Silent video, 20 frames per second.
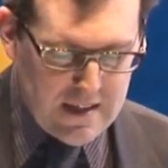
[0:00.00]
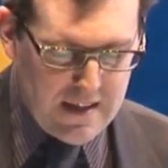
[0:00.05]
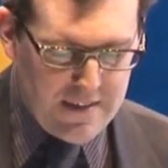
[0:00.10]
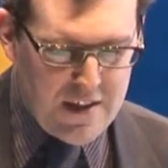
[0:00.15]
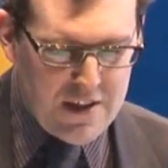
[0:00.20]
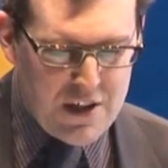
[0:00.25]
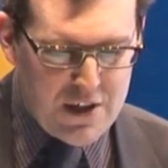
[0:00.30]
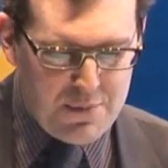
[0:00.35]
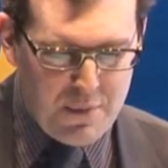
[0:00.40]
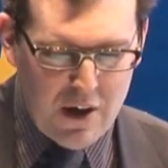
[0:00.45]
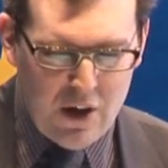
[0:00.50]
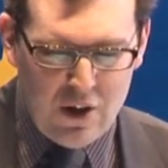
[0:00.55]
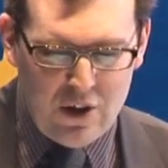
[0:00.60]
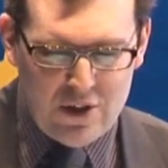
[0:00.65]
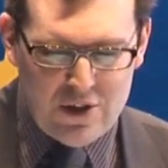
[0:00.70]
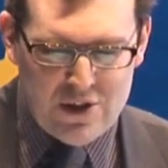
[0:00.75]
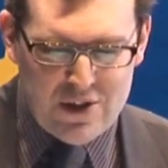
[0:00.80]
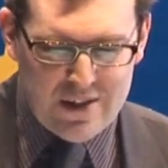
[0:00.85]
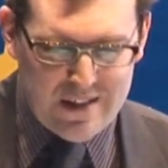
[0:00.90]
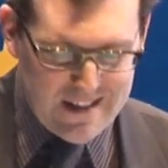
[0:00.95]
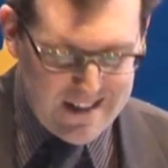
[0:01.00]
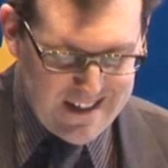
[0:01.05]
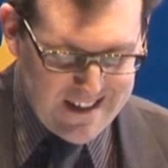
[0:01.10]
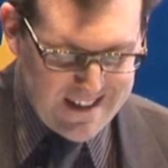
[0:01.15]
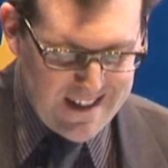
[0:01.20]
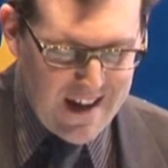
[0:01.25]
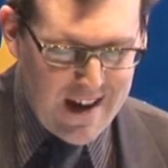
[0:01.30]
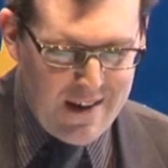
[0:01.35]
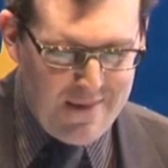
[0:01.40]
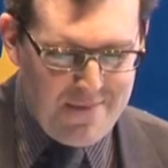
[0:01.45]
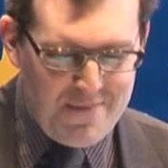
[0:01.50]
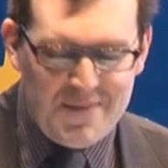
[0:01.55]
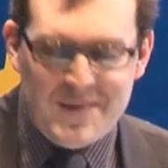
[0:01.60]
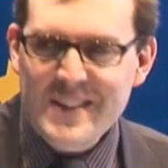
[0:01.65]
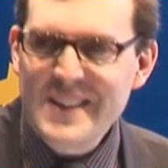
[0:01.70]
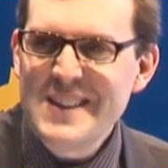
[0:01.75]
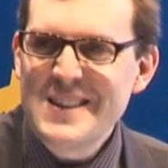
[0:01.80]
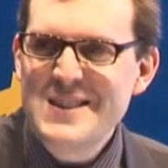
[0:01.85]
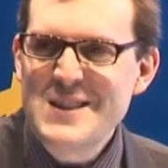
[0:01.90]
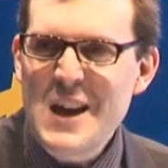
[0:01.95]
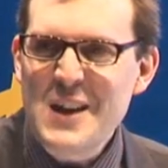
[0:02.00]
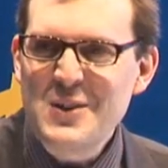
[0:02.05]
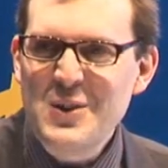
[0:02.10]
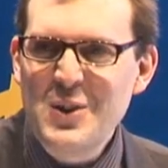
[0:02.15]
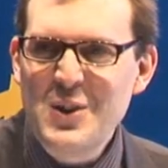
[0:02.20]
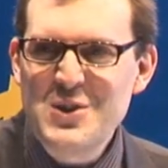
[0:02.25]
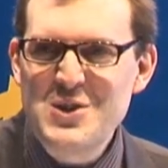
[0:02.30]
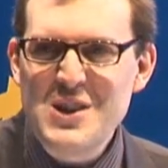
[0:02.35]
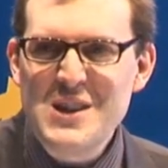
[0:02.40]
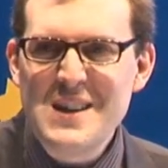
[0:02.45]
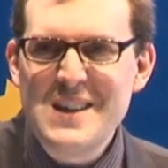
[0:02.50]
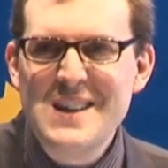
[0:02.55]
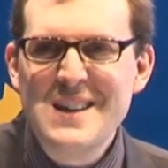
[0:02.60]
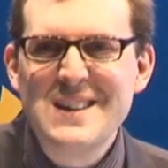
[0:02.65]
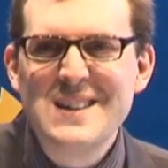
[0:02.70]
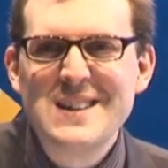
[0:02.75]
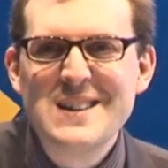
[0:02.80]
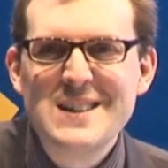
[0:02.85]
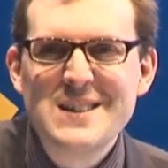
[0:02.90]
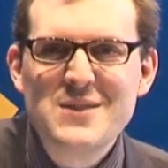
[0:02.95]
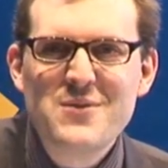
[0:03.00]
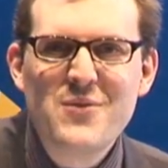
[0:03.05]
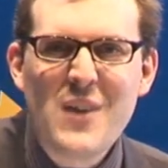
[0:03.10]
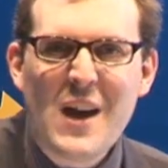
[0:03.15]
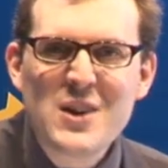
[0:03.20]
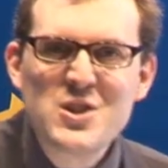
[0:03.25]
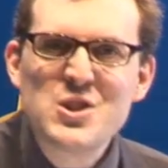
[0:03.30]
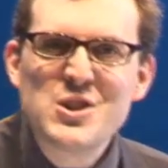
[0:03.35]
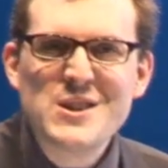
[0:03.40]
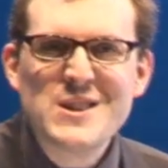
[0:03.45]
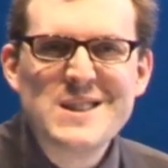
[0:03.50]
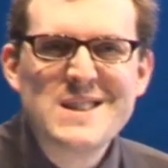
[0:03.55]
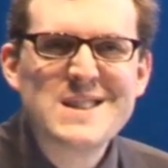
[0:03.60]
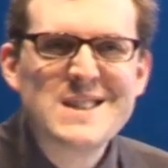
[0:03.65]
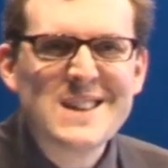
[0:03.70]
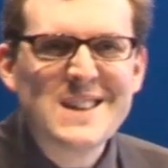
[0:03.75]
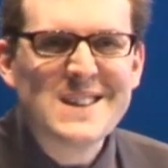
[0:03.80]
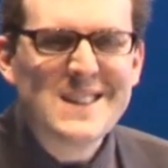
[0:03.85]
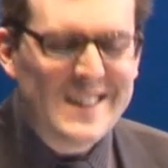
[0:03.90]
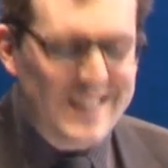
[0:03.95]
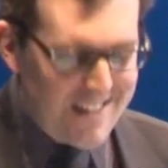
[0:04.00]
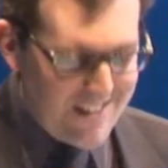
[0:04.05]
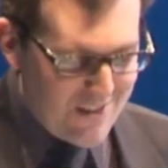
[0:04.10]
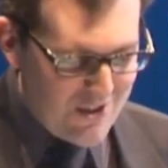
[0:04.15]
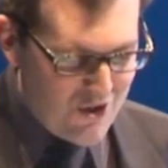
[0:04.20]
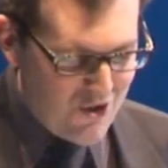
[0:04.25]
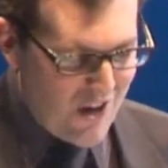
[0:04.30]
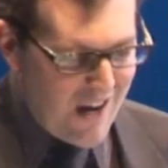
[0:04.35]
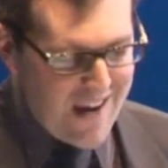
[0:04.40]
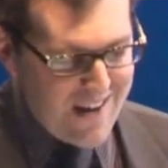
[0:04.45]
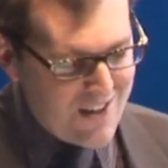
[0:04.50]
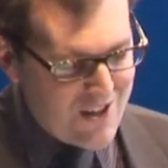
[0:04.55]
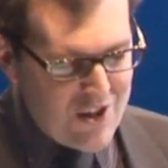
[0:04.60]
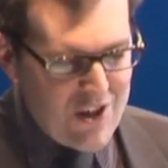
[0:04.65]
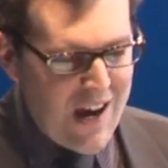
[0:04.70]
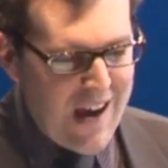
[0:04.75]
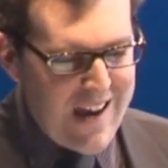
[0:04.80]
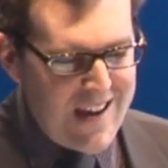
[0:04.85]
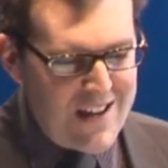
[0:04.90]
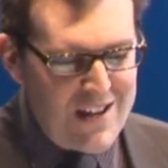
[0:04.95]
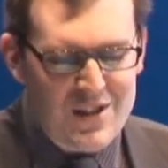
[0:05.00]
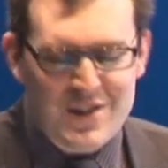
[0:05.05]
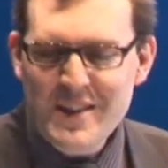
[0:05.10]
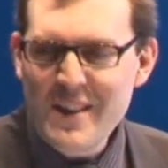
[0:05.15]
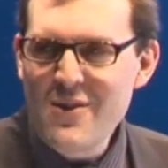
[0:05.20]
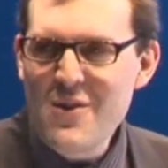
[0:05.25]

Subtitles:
And this is because technology fashions change.